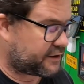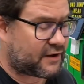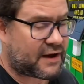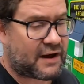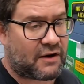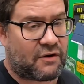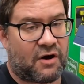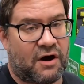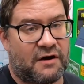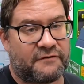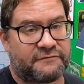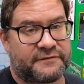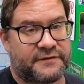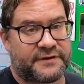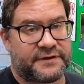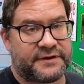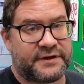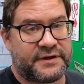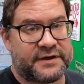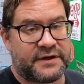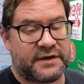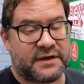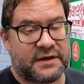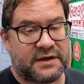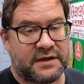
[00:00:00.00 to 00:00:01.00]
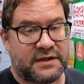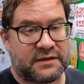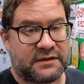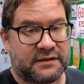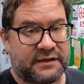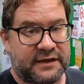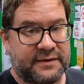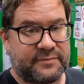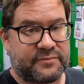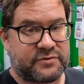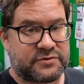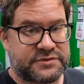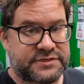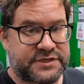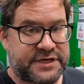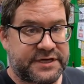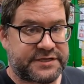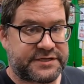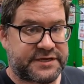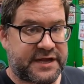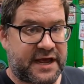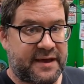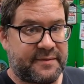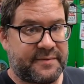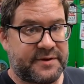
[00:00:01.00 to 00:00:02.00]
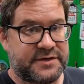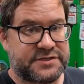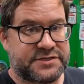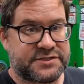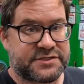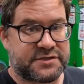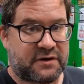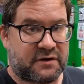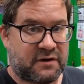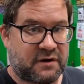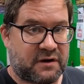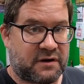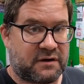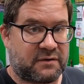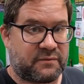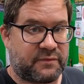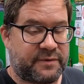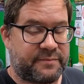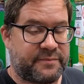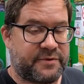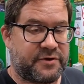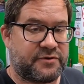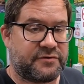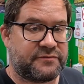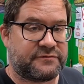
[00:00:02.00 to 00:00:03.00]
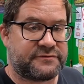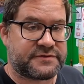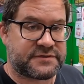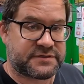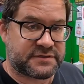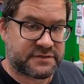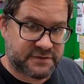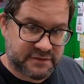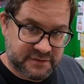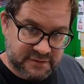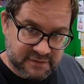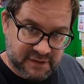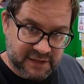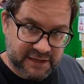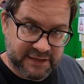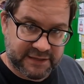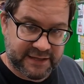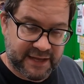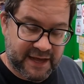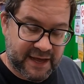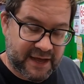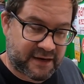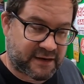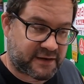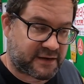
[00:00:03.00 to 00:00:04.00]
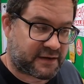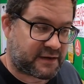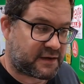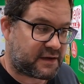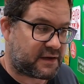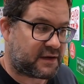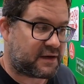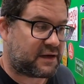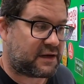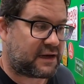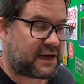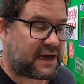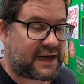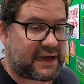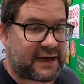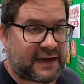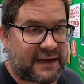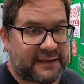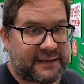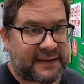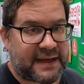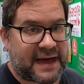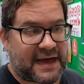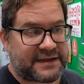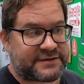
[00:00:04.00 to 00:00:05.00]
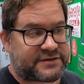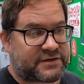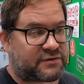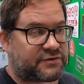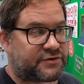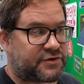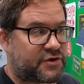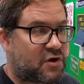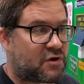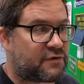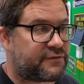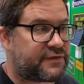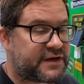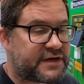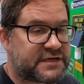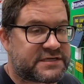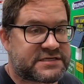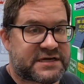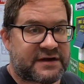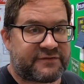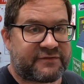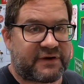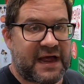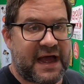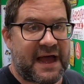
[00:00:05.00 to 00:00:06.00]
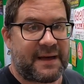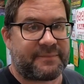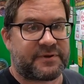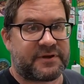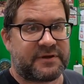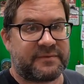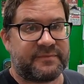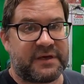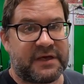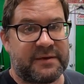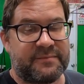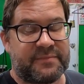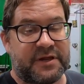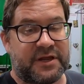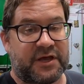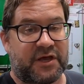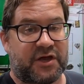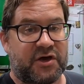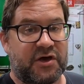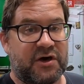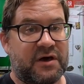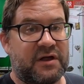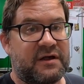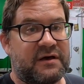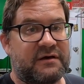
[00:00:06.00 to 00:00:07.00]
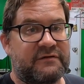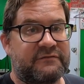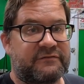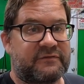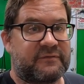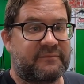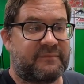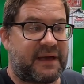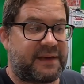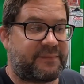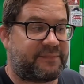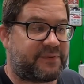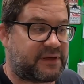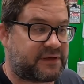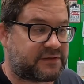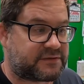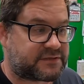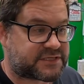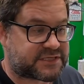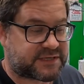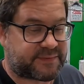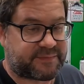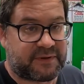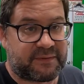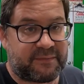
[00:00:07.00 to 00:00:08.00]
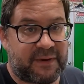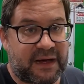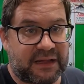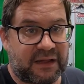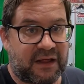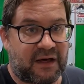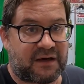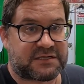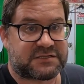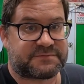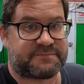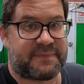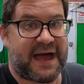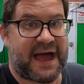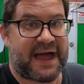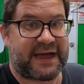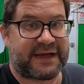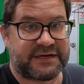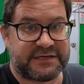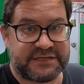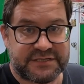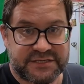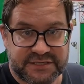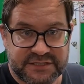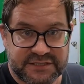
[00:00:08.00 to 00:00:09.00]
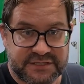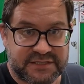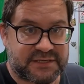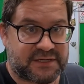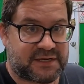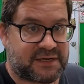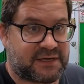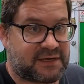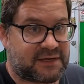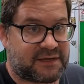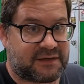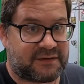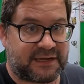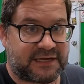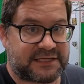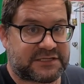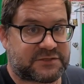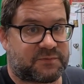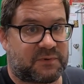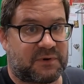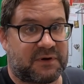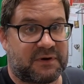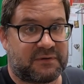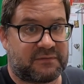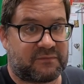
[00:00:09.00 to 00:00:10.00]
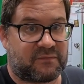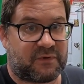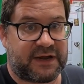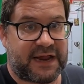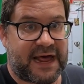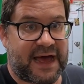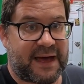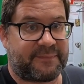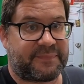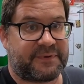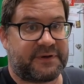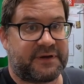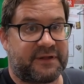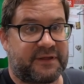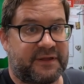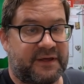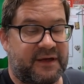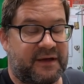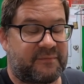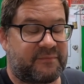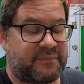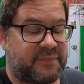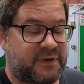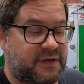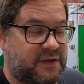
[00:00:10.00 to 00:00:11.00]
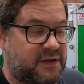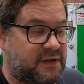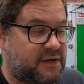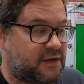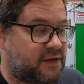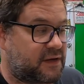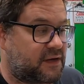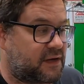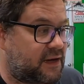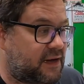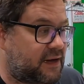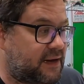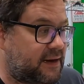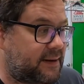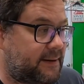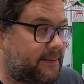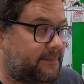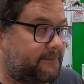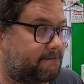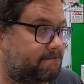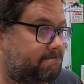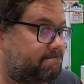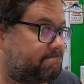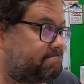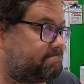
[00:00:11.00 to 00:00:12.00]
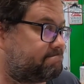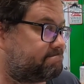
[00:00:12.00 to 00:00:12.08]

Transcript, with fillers: know how often labels get damaged or removed like that. Uh, I don't know that it's ever happened to me, but it could have, and maybe some of my lost packages, that's where what happened to them. Um,